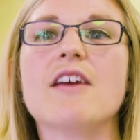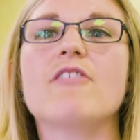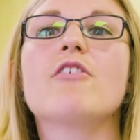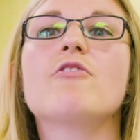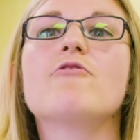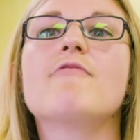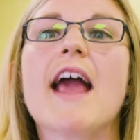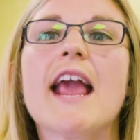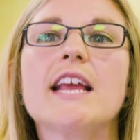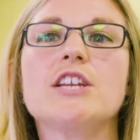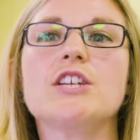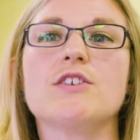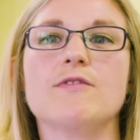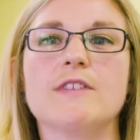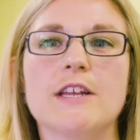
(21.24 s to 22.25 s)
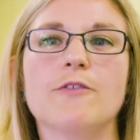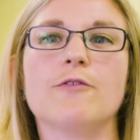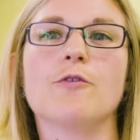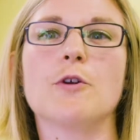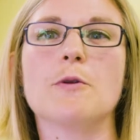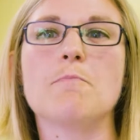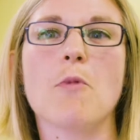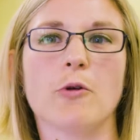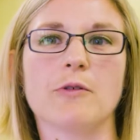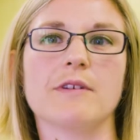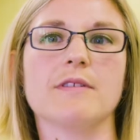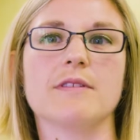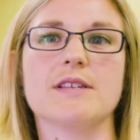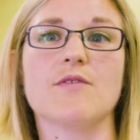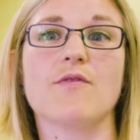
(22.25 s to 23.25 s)
There are a range of different
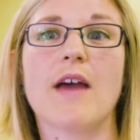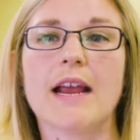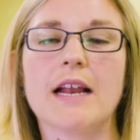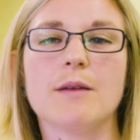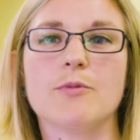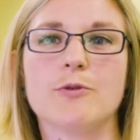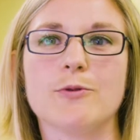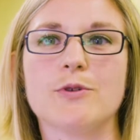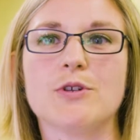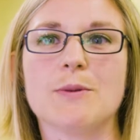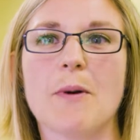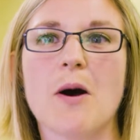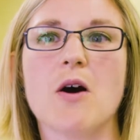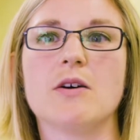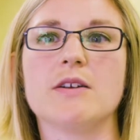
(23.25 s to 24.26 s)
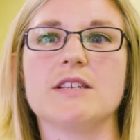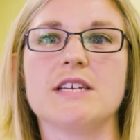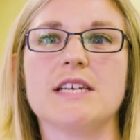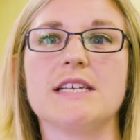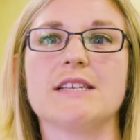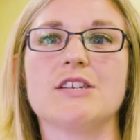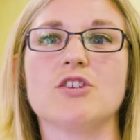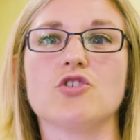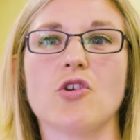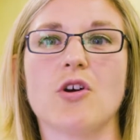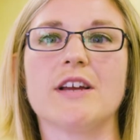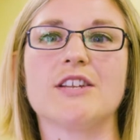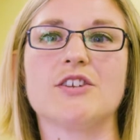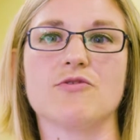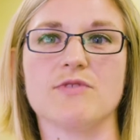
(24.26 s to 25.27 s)
models available to parties in
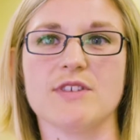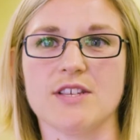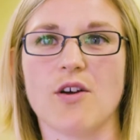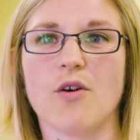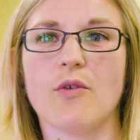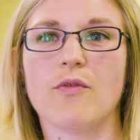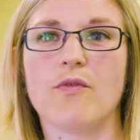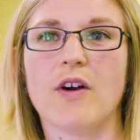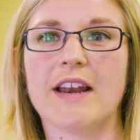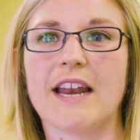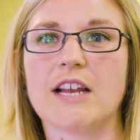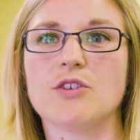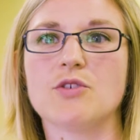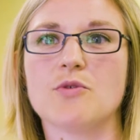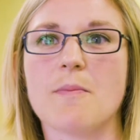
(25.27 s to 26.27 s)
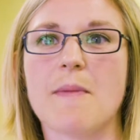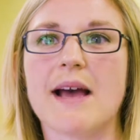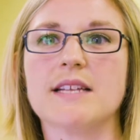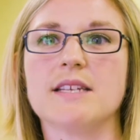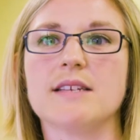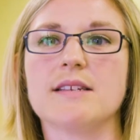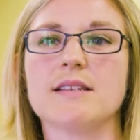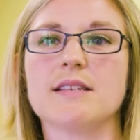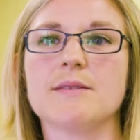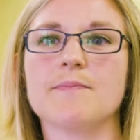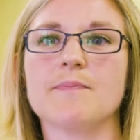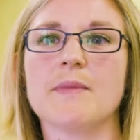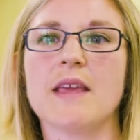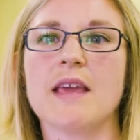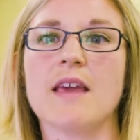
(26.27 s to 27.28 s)
trying to resolve financial matters.
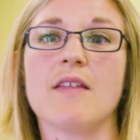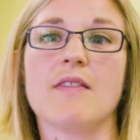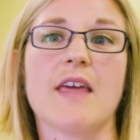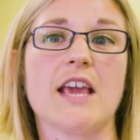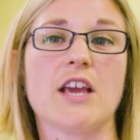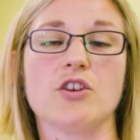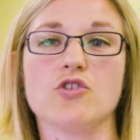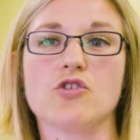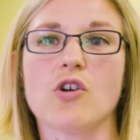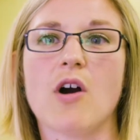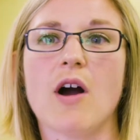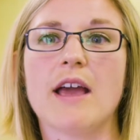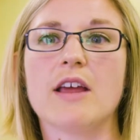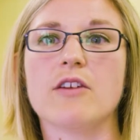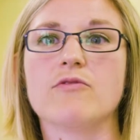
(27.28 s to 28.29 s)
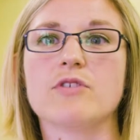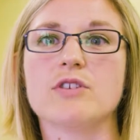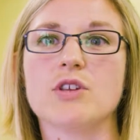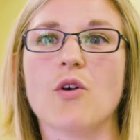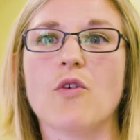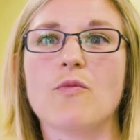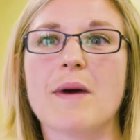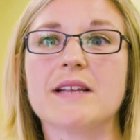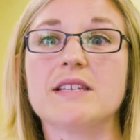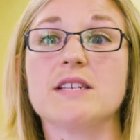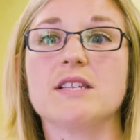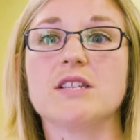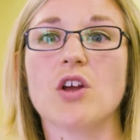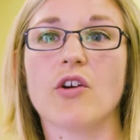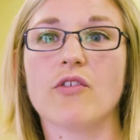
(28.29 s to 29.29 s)
They can try and resolve matters
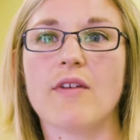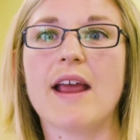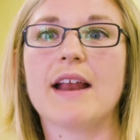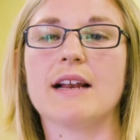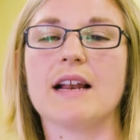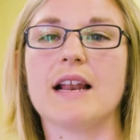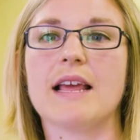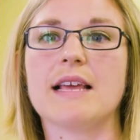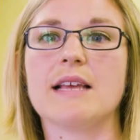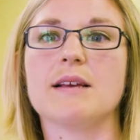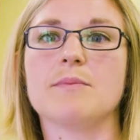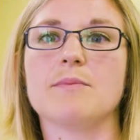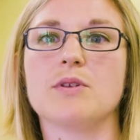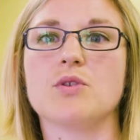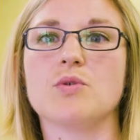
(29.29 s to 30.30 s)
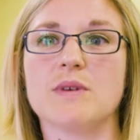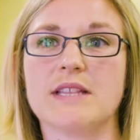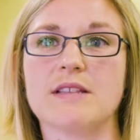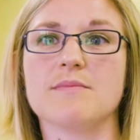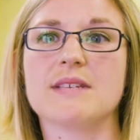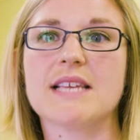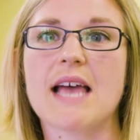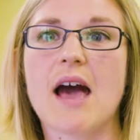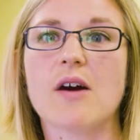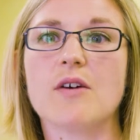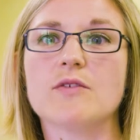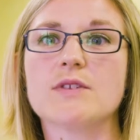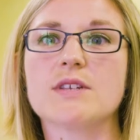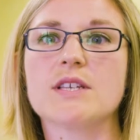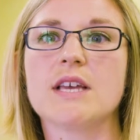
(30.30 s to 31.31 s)
directly between
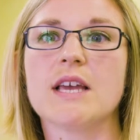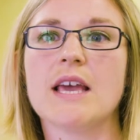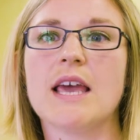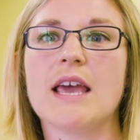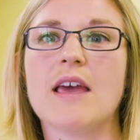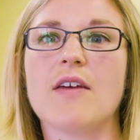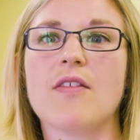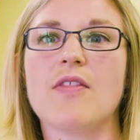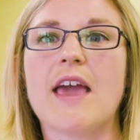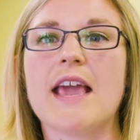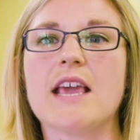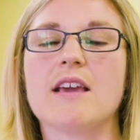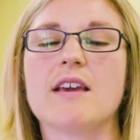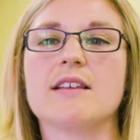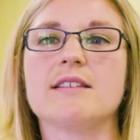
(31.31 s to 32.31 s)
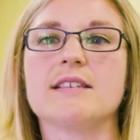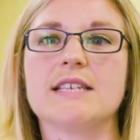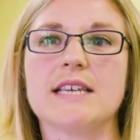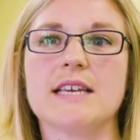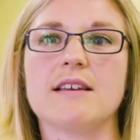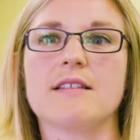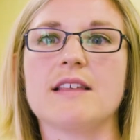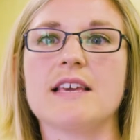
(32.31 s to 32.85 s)
themselves they can seek